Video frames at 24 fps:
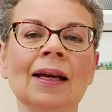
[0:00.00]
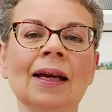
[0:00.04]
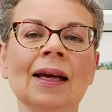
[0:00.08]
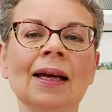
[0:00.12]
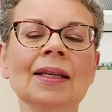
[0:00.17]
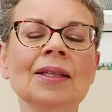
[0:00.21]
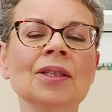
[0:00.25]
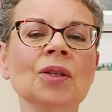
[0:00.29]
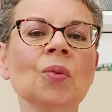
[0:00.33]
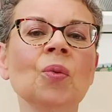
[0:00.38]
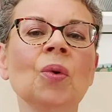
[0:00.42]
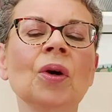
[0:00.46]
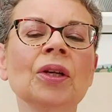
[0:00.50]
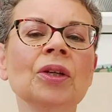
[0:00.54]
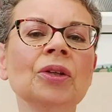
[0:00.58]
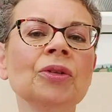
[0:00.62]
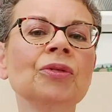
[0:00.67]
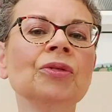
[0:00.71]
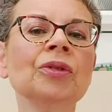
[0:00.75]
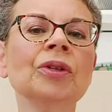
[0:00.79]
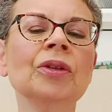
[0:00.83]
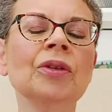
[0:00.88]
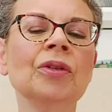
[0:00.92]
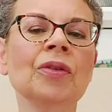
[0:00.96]
It's a
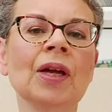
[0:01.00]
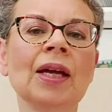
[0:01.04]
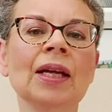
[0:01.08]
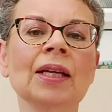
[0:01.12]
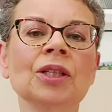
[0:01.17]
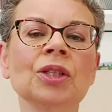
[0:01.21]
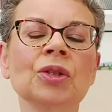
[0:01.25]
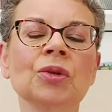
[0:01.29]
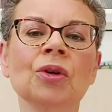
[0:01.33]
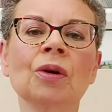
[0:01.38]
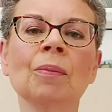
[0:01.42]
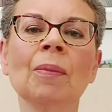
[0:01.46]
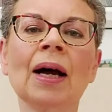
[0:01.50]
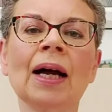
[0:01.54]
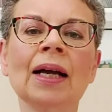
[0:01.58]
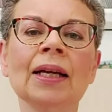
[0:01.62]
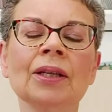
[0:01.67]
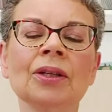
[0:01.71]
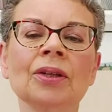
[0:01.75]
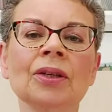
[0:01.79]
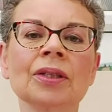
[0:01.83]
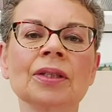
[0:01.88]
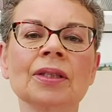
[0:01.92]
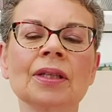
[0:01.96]
wonderful thing to remind
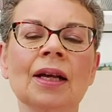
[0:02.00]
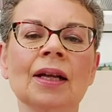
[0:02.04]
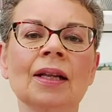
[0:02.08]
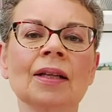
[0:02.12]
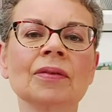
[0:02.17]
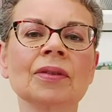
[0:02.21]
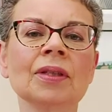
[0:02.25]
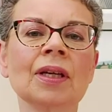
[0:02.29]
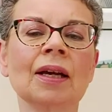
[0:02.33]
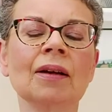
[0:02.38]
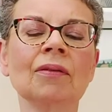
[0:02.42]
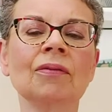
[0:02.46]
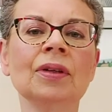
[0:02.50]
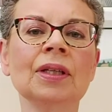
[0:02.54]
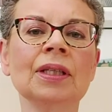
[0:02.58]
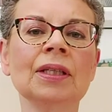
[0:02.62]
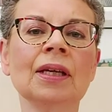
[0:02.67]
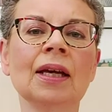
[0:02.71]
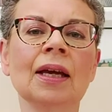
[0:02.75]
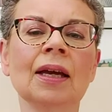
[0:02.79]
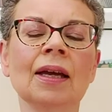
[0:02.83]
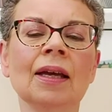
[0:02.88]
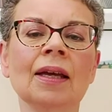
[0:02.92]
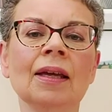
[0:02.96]
ourselves every
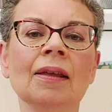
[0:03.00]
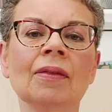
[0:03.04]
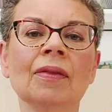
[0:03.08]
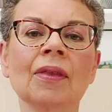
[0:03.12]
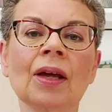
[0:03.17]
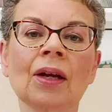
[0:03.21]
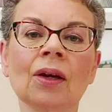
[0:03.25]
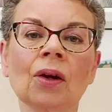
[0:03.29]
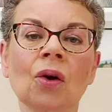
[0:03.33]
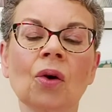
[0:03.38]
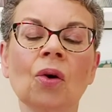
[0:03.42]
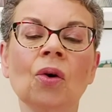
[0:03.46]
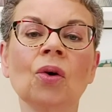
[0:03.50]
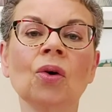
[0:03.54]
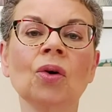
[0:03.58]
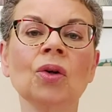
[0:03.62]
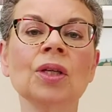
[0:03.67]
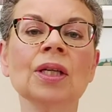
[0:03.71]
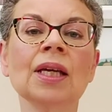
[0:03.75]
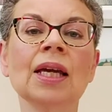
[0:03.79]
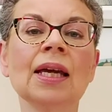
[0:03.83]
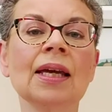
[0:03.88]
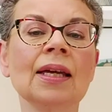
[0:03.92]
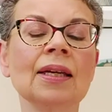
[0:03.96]
day that God
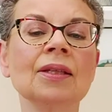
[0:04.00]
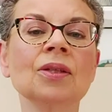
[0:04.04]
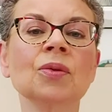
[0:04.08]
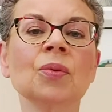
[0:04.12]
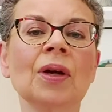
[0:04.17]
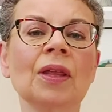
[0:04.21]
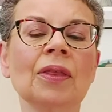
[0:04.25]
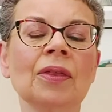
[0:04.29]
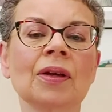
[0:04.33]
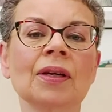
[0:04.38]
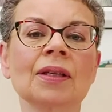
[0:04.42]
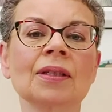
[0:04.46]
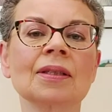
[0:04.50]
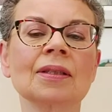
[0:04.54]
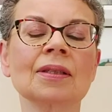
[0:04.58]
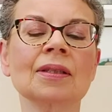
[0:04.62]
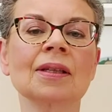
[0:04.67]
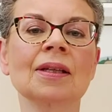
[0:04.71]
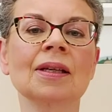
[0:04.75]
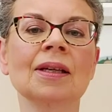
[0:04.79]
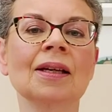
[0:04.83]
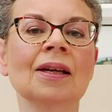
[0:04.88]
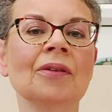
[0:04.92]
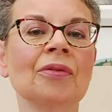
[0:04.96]
is with us,
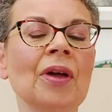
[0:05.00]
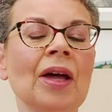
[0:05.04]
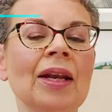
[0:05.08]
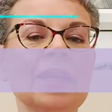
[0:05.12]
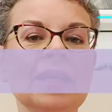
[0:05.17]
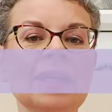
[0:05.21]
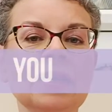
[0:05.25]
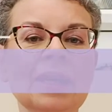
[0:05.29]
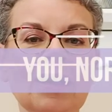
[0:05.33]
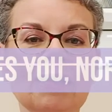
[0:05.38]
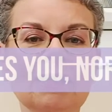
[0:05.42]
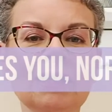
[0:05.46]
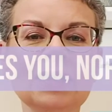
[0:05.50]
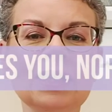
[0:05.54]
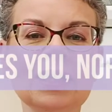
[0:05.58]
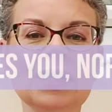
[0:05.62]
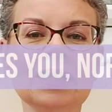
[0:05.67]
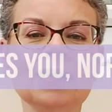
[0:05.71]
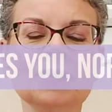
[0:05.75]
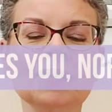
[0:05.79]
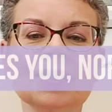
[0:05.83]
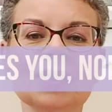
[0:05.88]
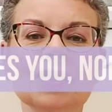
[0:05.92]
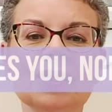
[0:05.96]
that he never
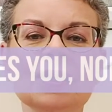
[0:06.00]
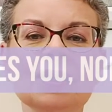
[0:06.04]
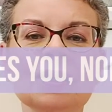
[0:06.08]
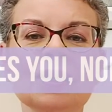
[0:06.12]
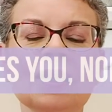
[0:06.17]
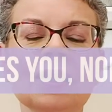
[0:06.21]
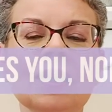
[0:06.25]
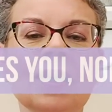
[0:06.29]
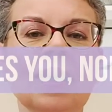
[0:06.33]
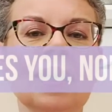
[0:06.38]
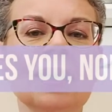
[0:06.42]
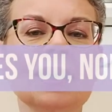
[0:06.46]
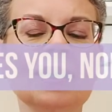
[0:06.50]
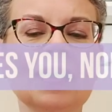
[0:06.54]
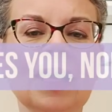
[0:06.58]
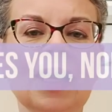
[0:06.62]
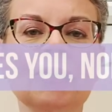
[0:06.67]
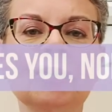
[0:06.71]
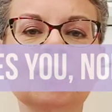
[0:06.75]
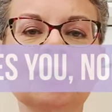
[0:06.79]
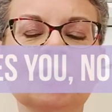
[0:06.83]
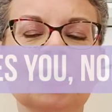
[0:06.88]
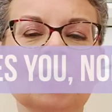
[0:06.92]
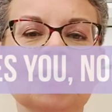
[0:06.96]
leaves us and never
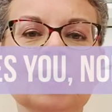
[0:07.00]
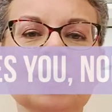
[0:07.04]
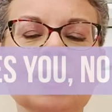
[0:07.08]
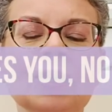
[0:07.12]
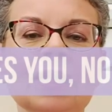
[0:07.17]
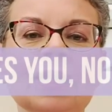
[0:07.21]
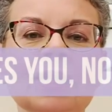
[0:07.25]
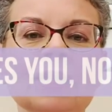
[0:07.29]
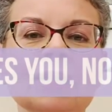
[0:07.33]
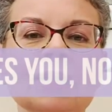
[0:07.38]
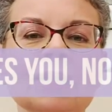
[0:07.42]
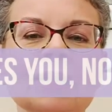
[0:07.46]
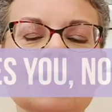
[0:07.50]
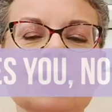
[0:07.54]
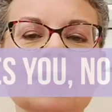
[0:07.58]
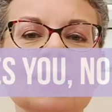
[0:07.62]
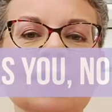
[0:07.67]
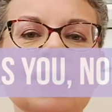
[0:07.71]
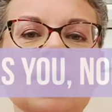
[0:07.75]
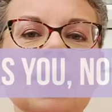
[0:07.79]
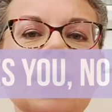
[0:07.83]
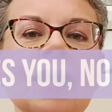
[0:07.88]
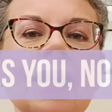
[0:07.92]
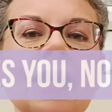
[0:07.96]
forsakes us,
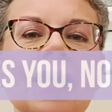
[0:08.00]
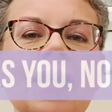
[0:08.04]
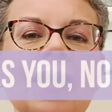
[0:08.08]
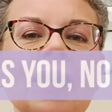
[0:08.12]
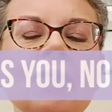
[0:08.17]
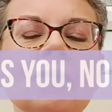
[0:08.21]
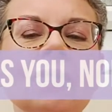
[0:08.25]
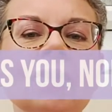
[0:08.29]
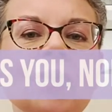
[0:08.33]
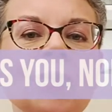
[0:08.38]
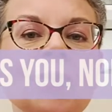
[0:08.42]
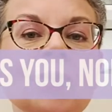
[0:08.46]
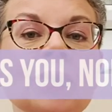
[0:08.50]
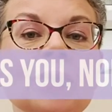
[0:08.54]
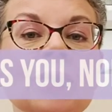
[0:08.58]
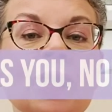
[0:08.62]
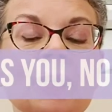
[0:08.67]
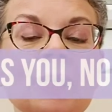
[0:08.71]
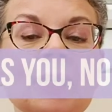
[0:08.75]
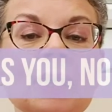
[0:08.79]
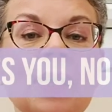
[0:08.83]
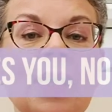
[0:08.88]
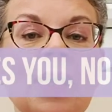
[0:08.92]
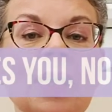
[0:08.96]
even though
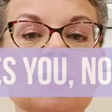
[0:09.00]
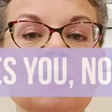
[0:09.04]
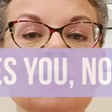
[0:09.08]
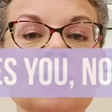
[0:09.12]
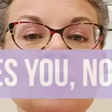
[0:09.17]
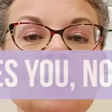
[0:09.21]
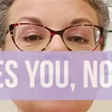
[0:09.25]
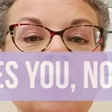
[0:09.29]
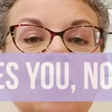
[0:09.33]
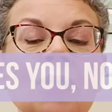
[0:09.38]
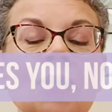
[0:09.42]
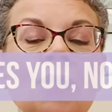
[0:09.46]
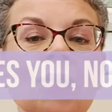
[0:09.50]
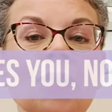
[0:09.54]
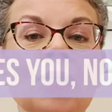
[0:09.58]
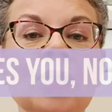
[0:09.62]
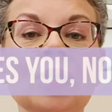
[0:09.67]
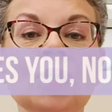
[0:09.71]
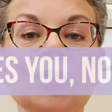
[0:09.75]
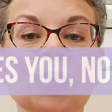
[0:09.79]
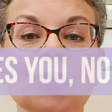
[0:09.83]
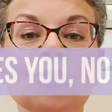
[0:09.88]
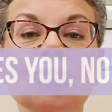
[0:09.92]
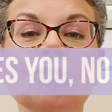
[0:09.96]
sometimes we
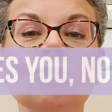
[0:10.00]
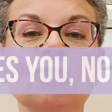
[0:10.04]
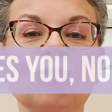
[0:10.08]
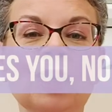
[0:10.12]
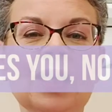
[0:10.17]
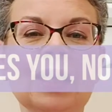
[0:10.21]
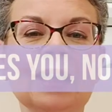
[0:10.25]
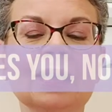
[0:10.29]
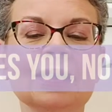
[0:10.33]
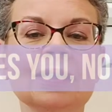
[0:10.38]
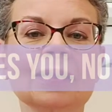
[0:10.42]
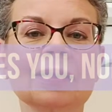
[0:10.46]
don't feel it.